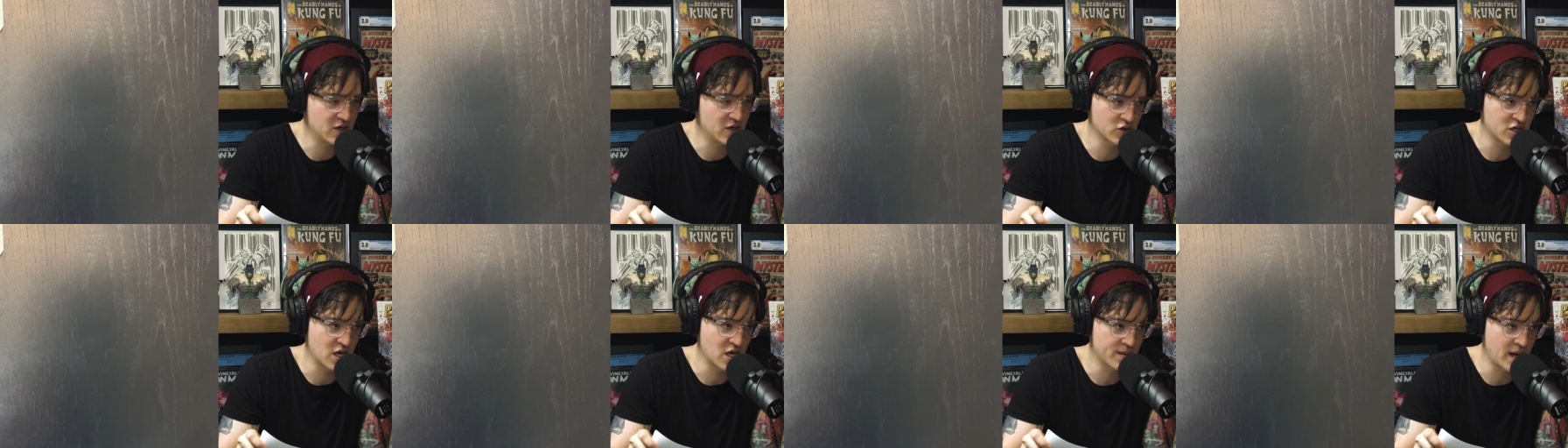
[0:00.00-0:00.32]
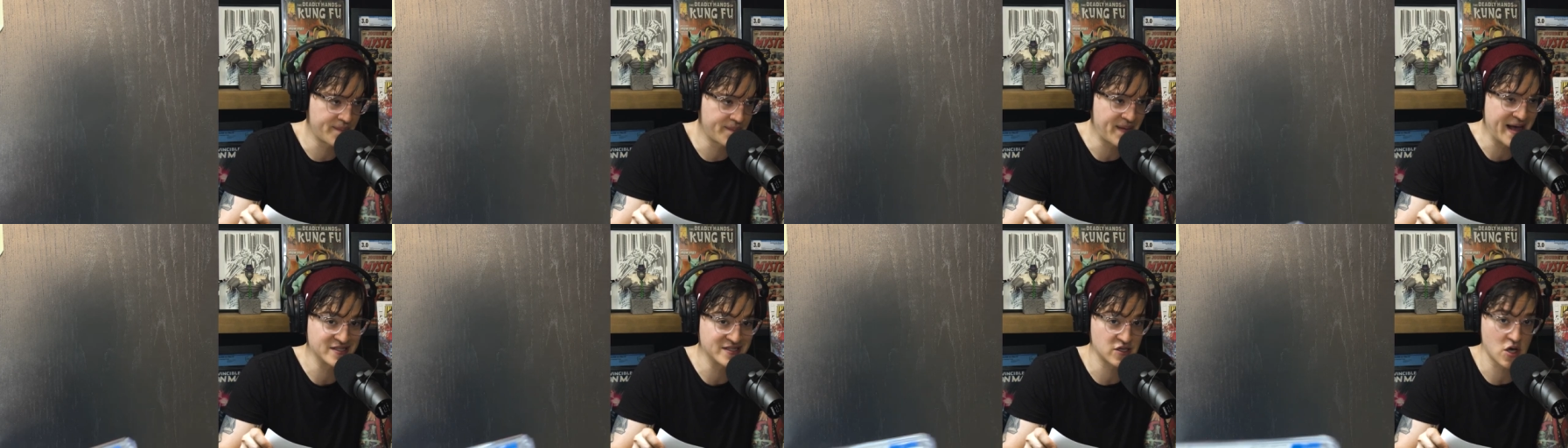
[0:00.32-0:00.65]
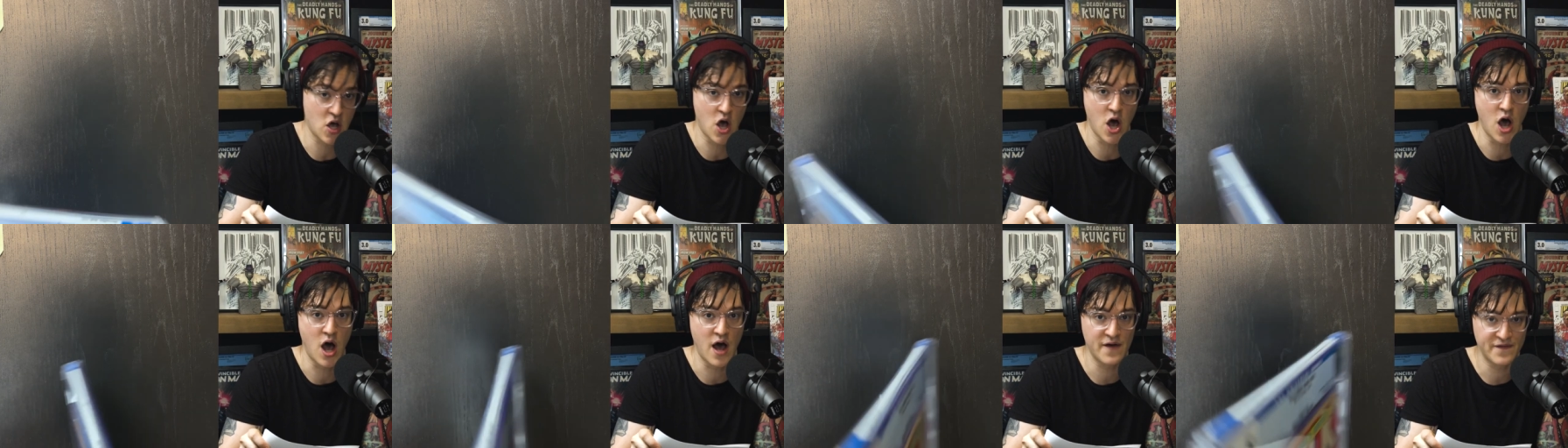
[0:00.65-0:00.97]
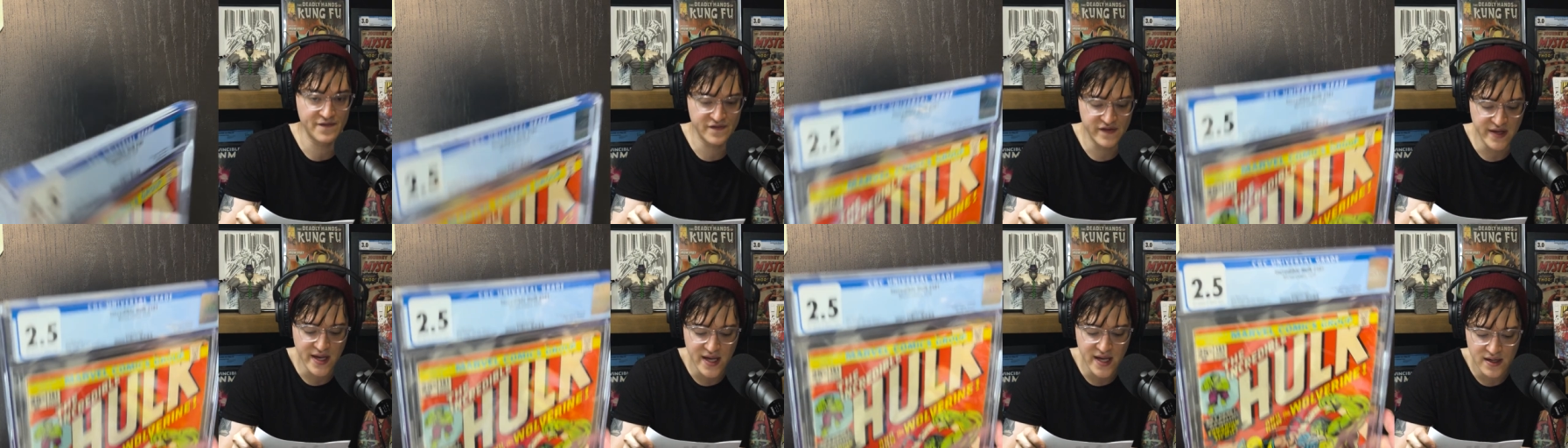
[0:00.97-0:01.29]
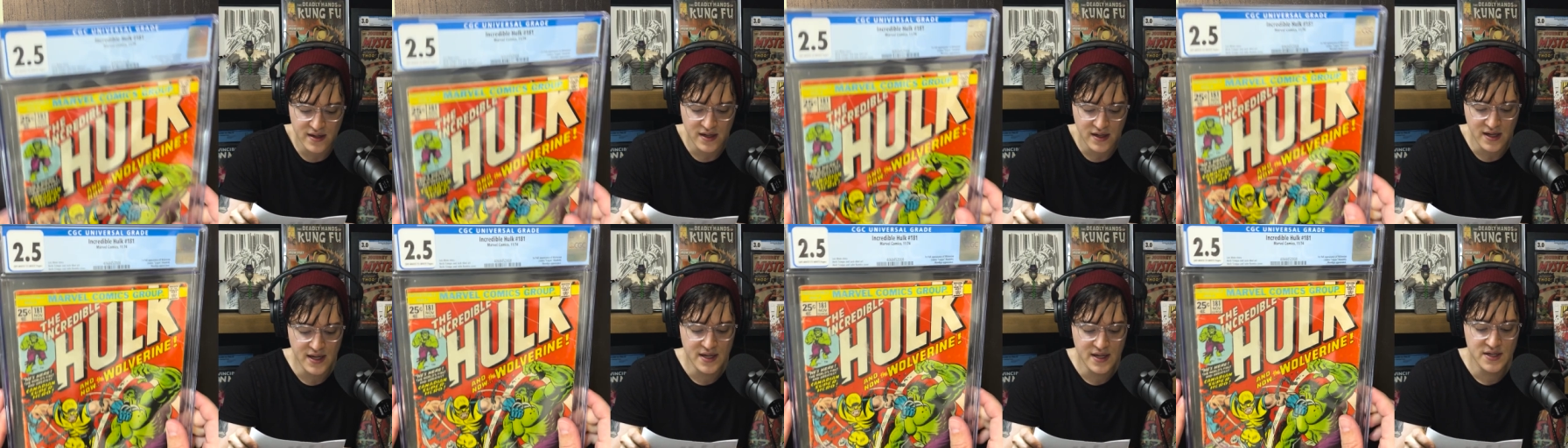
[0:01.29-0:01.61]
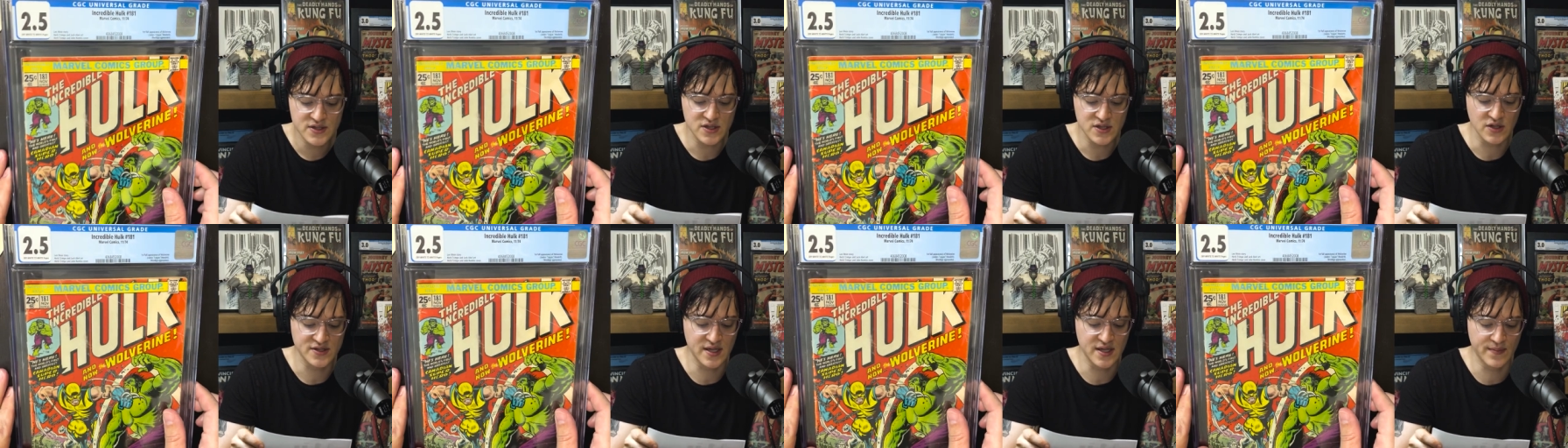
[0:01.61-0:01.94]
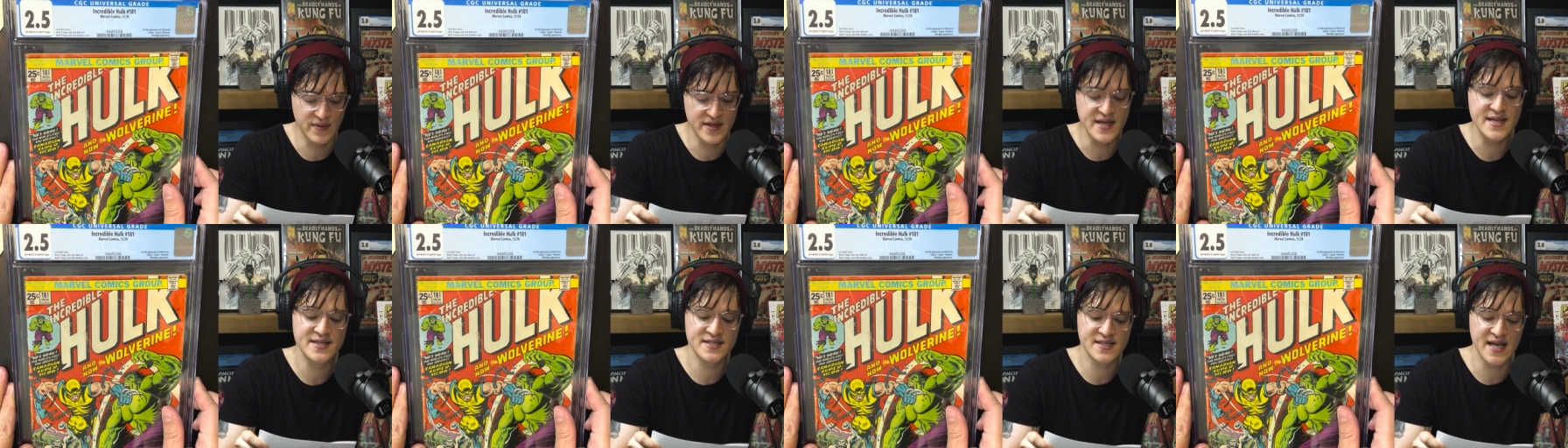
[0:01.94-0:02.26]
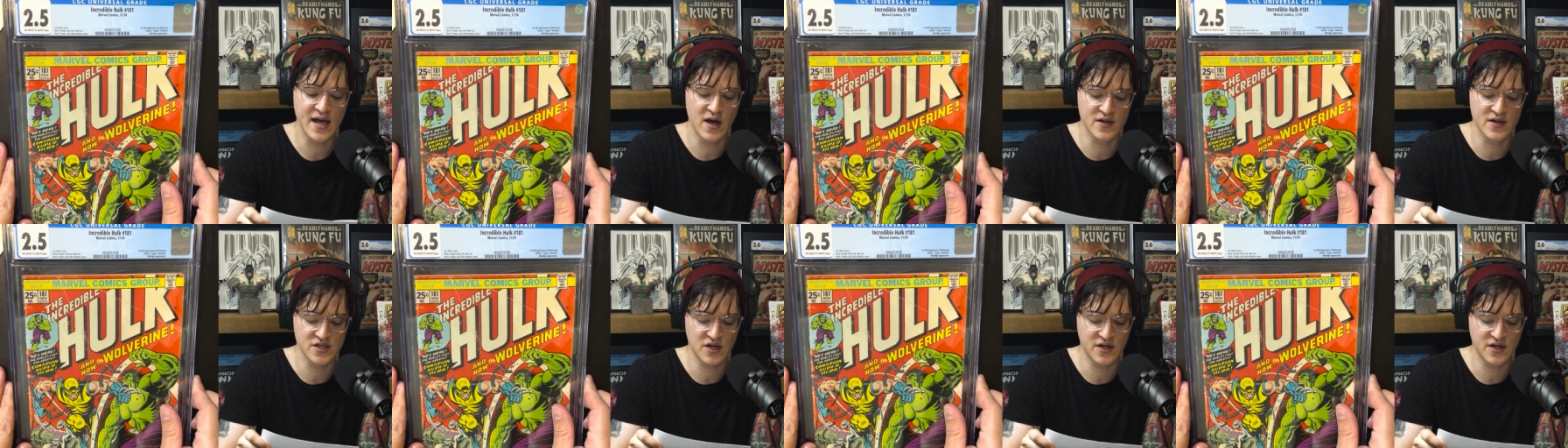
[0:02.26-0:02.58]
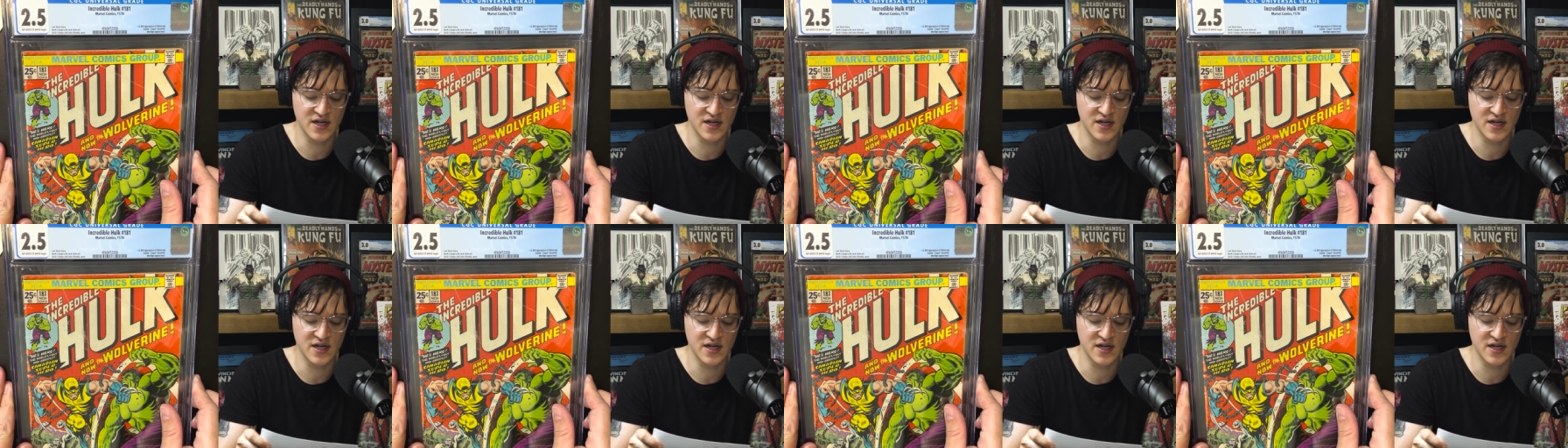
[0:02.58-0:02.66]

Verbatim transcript: come up as often so some of these sales are going to